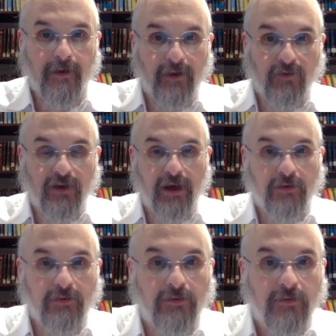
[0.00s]
Count
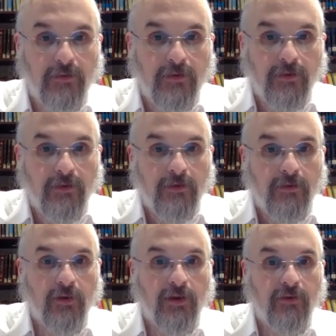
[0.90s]
down.
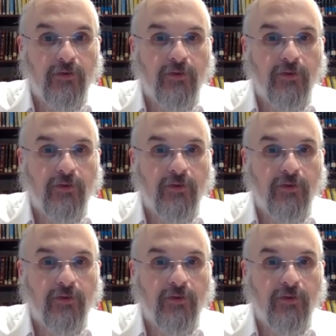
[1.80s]
1,